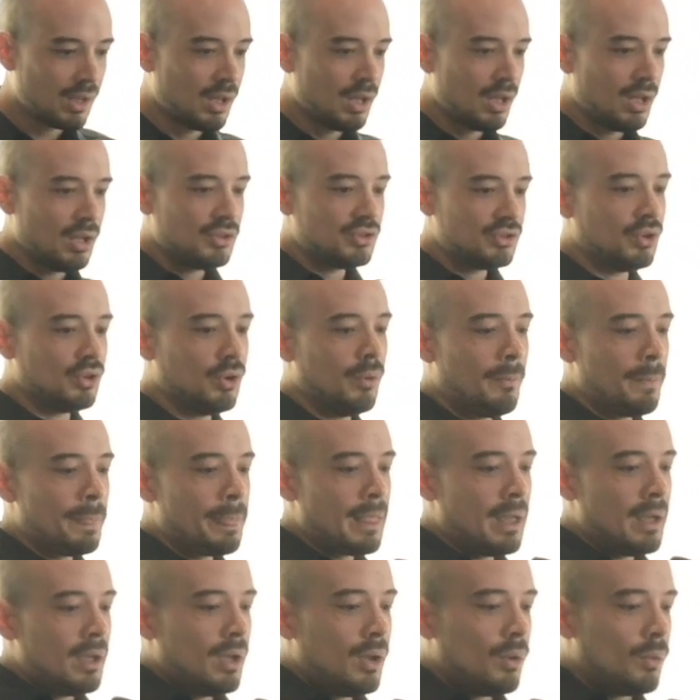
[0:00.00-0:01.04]
So
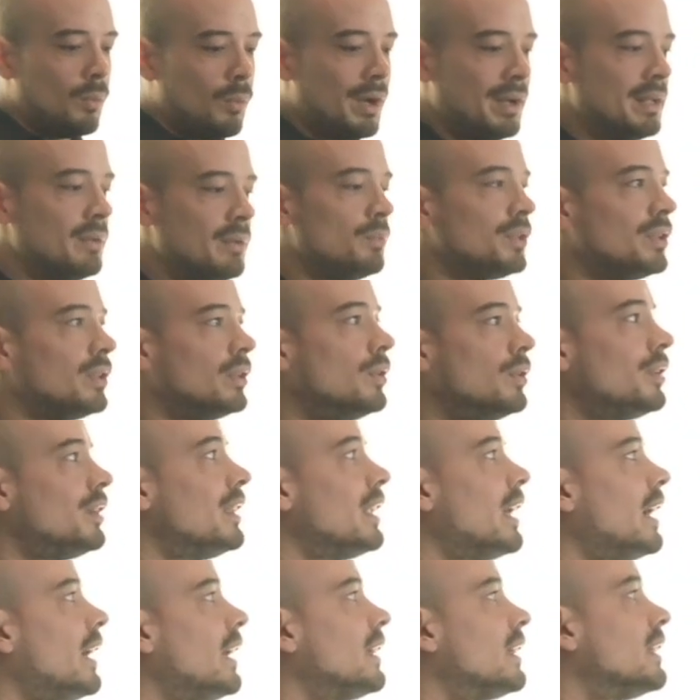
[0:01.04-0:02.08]
what it would look
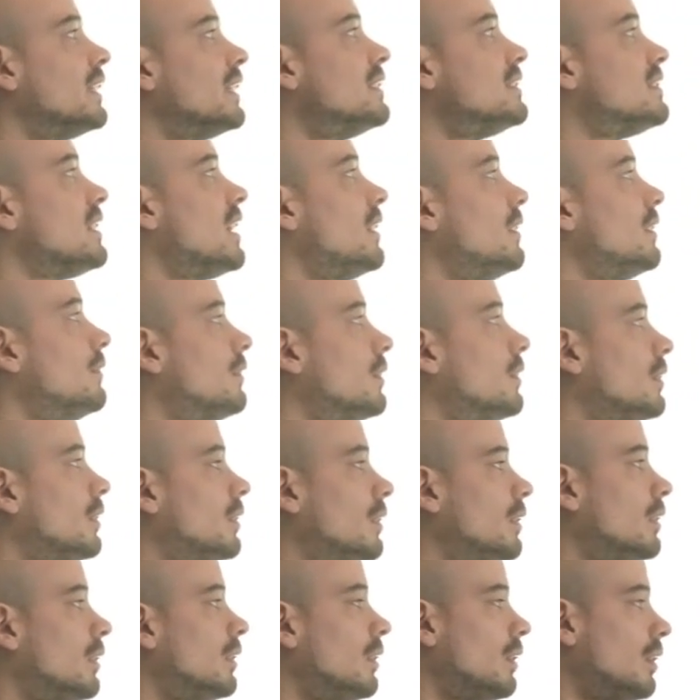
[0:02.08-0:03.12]
like inside of our
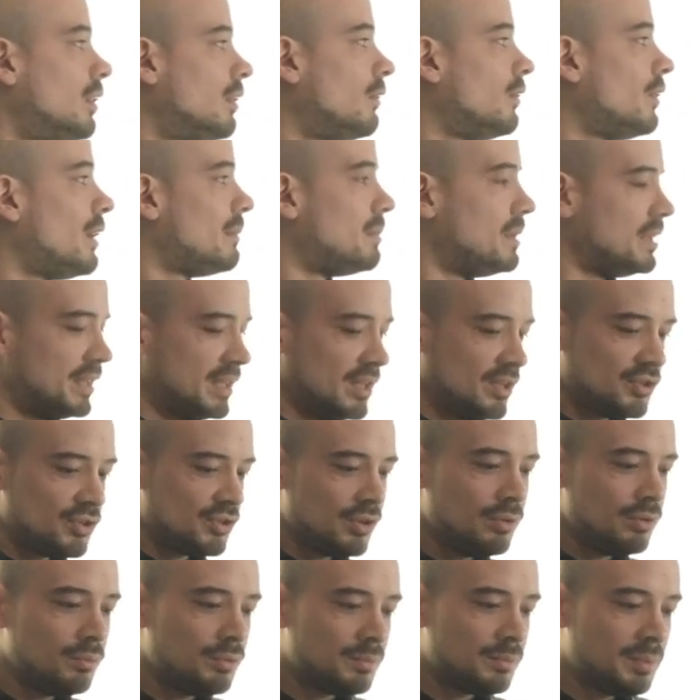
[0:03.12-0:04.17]

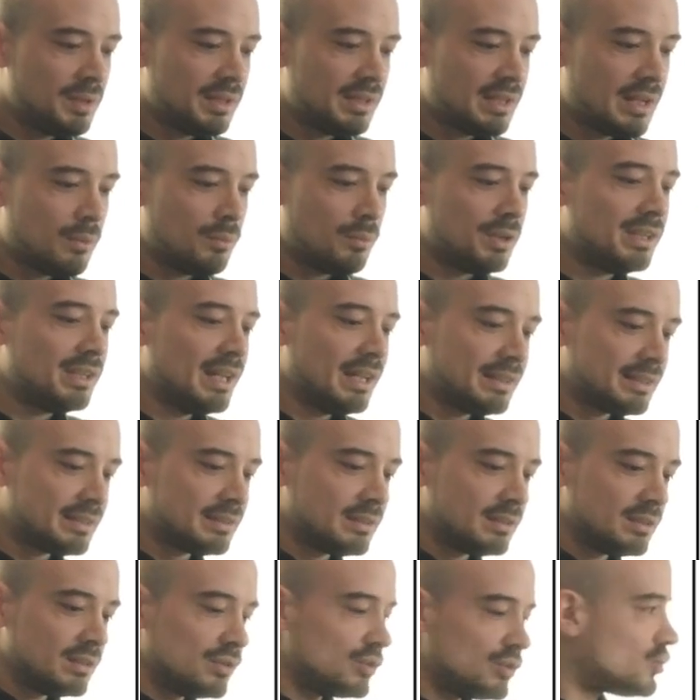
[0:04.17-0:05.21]
application would be that we get
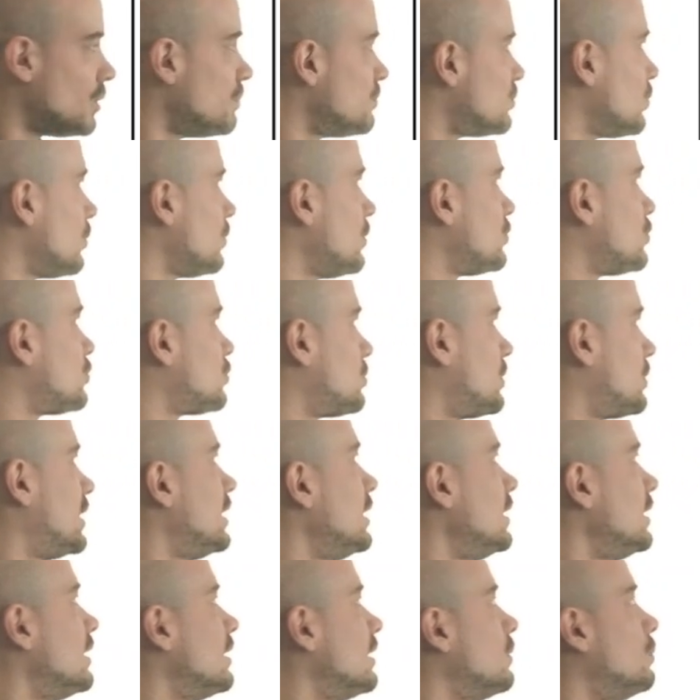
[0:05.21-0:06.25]
some sort of
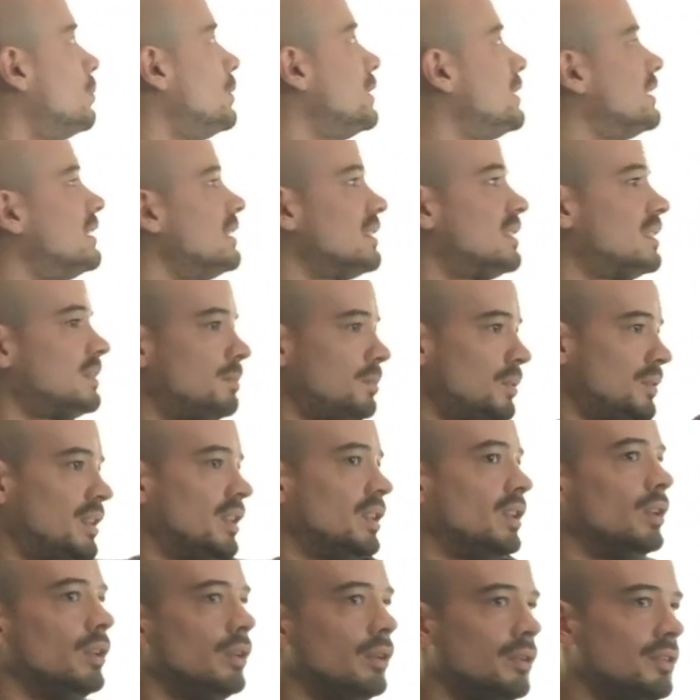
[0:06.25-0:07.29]
string with this
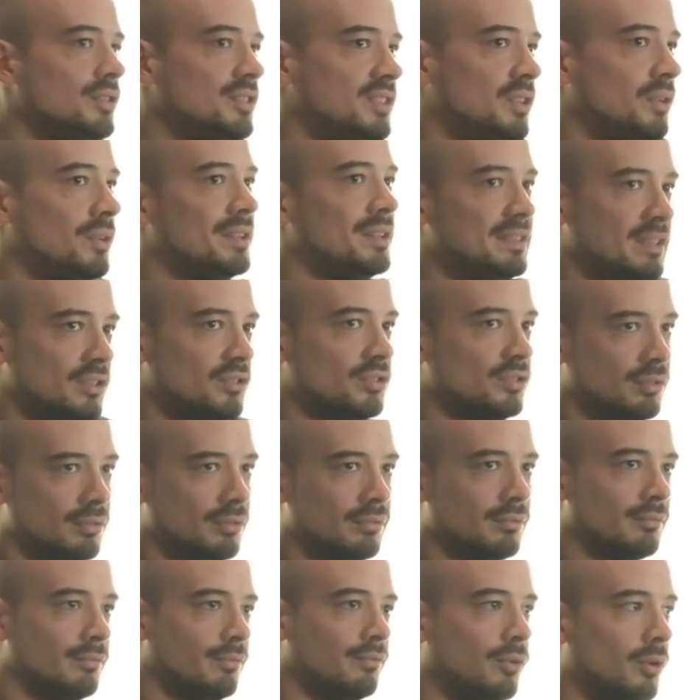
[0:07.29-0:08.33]
particular
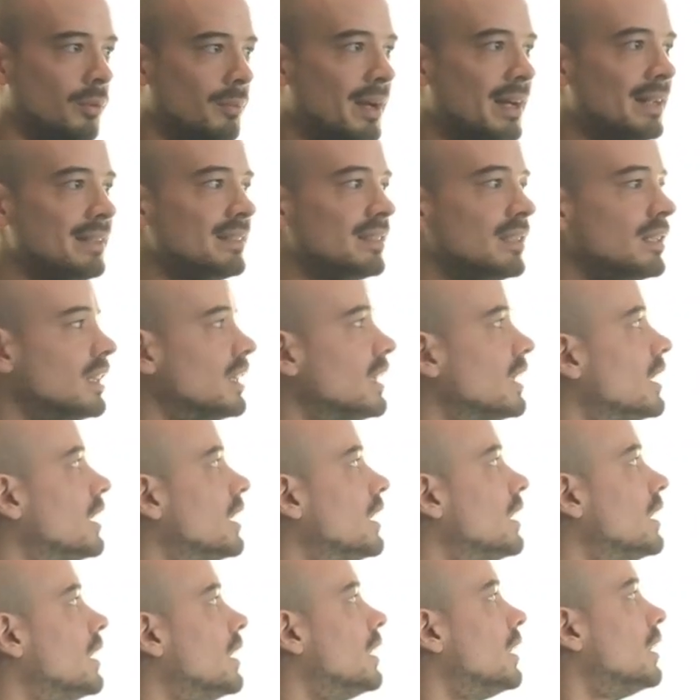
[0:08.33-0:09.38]
serialization format.
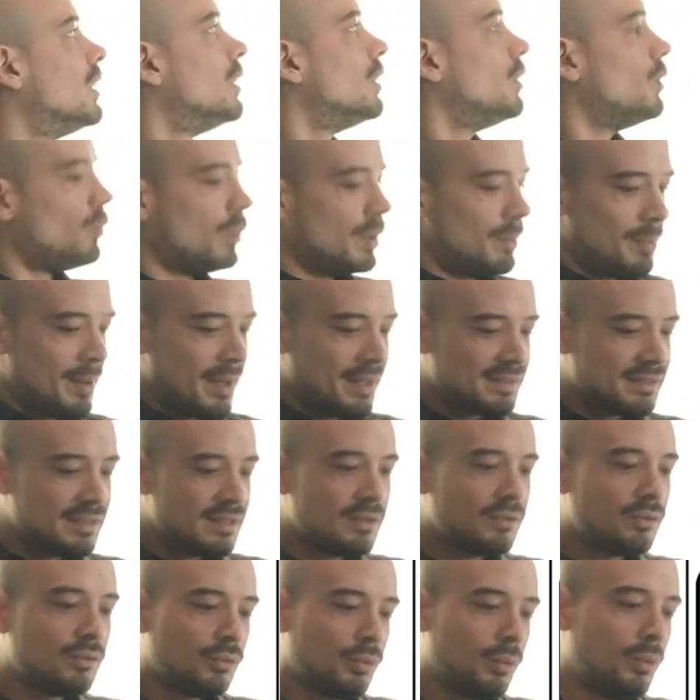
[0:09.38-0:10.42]
We pass
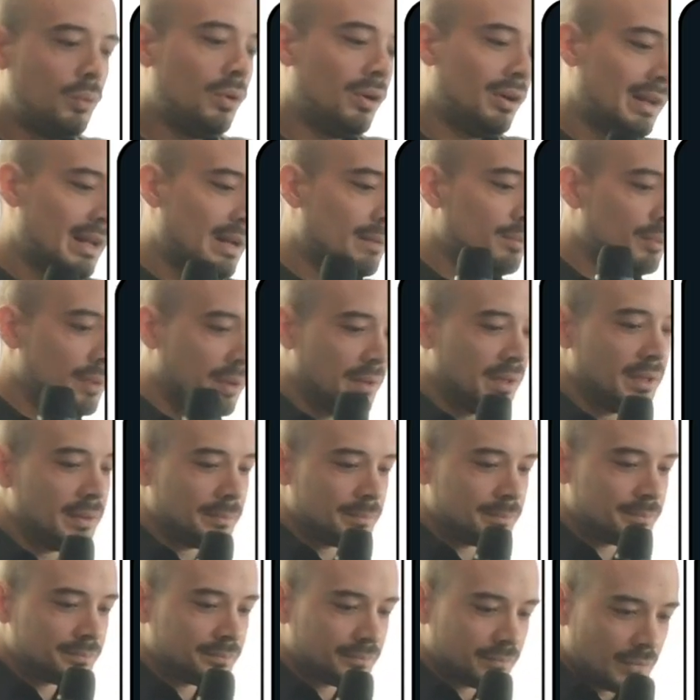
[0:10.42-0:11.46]
it through our library.
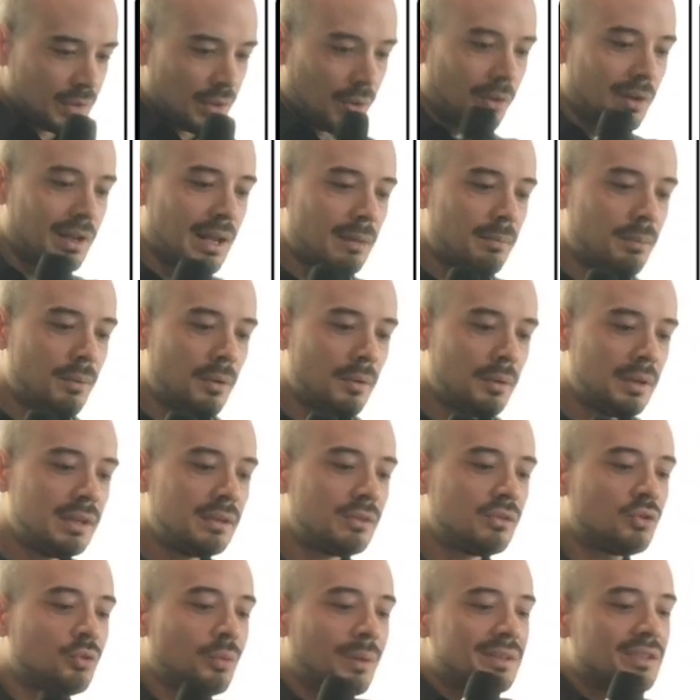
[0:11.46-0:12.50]
Our library
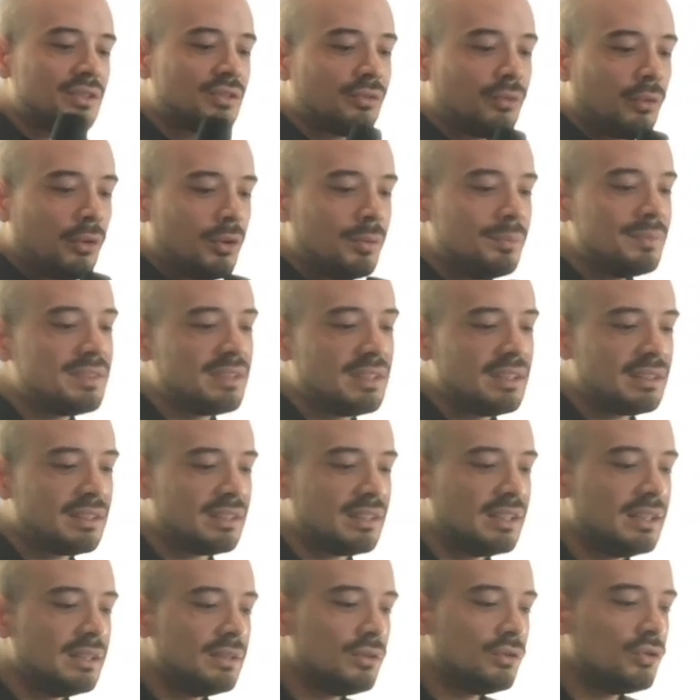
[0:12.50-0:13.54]
transforms it
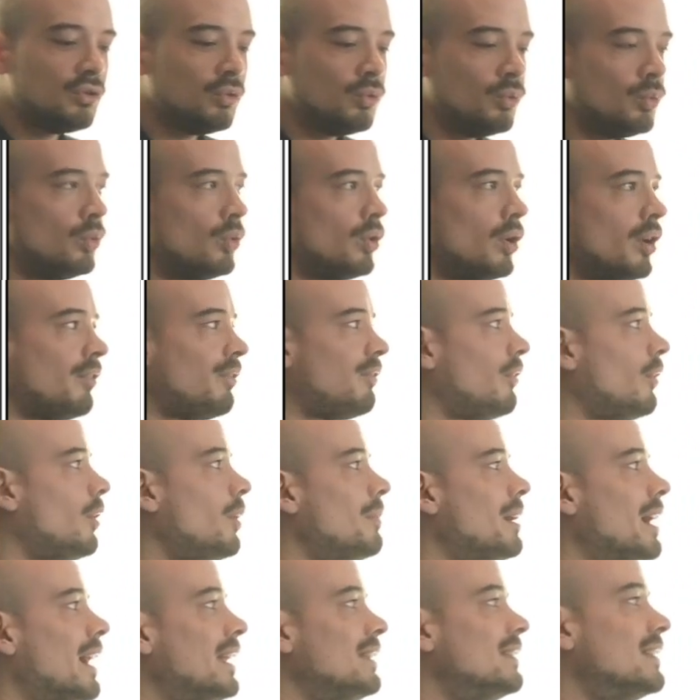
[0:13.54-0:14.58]
into a
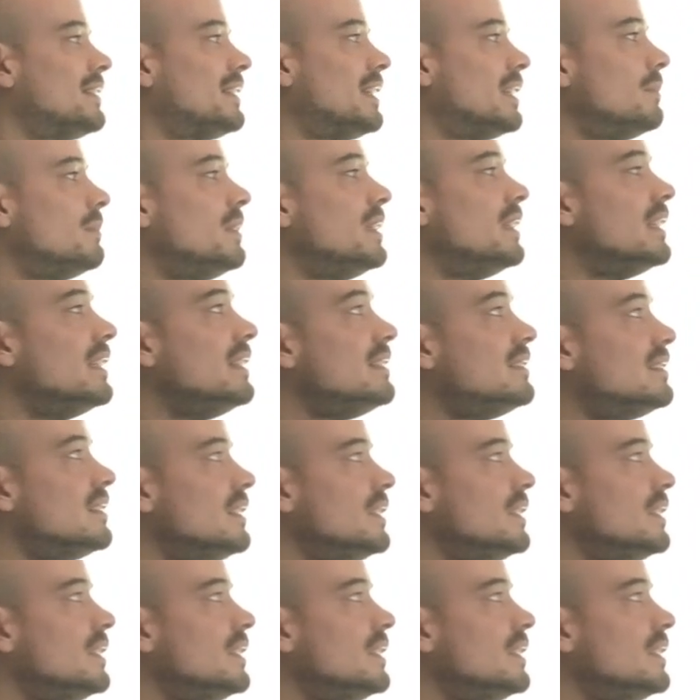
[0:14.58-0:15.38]
format that can be easily